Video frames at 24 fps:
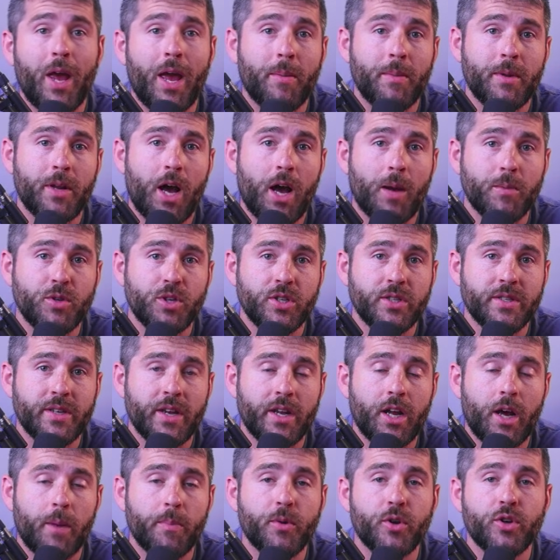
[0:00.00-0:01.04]
your payment options
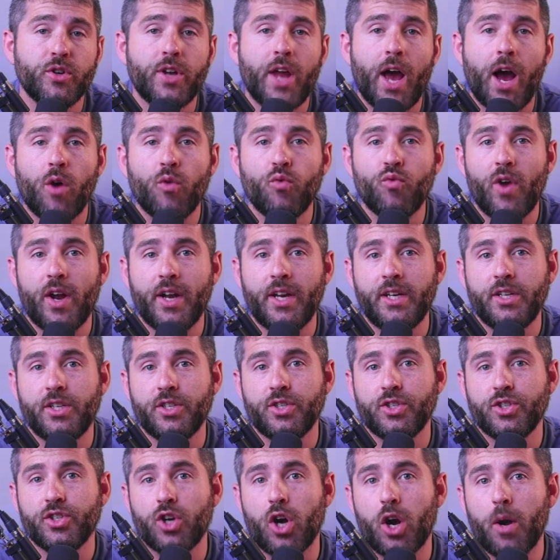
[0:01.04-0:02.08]
set up, you're now ready
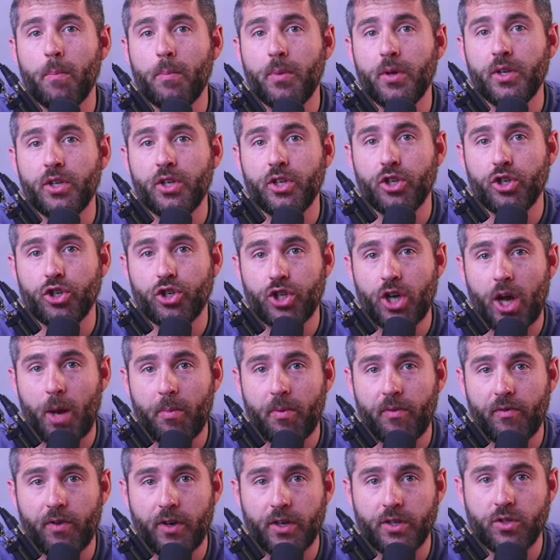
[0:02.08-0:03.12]
to start building your
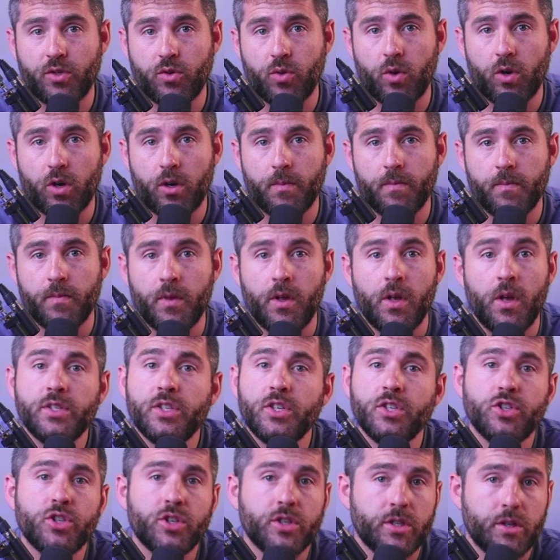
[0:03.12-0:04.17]
Shopify store.
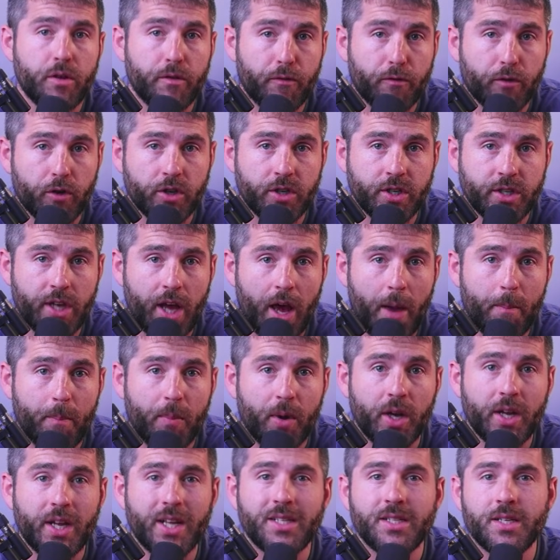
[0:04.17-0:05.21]
This is just the first step,
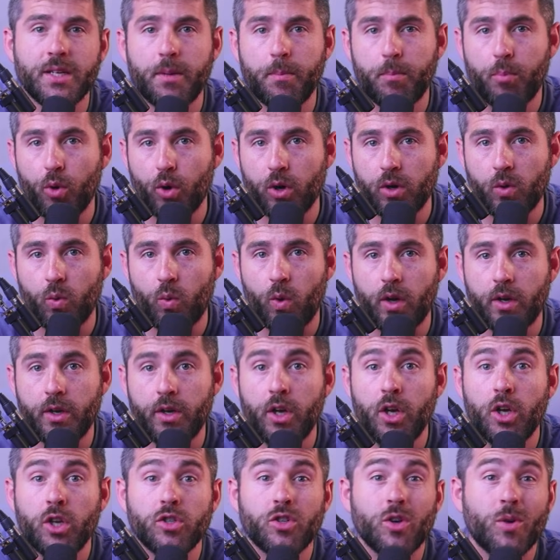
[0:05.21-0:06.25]
but it's an important one.
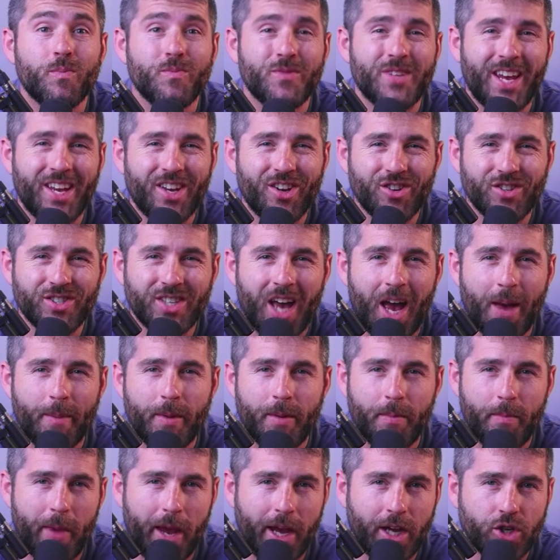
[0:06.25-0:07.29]
So take your time
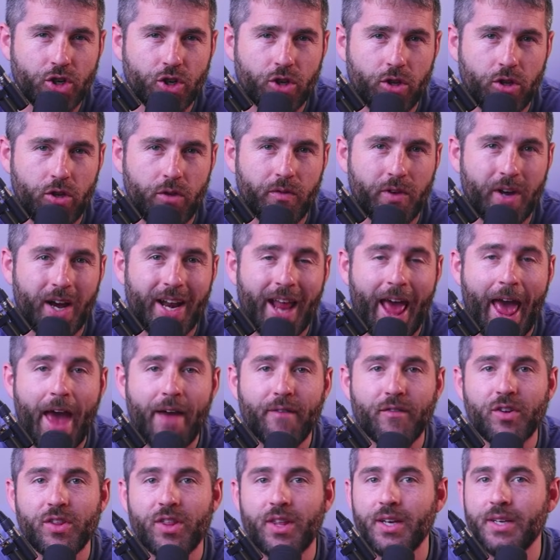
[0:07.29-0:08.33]
and make sure that you've got
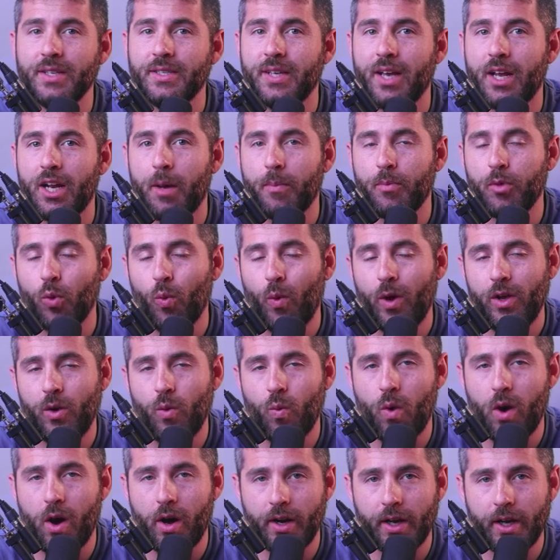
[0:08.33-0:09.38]
everything set up the way you
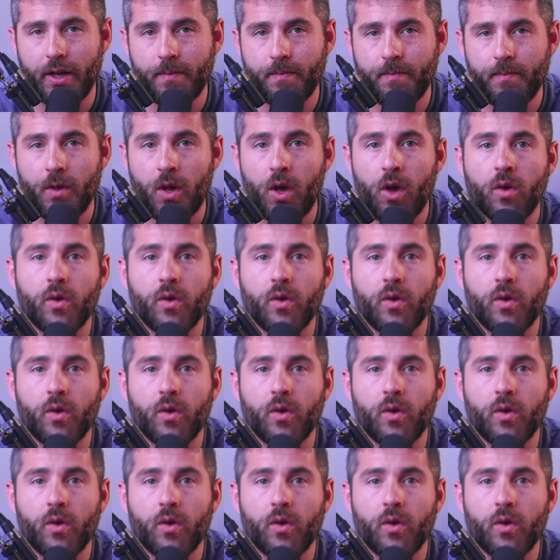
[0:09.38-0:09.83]
want it.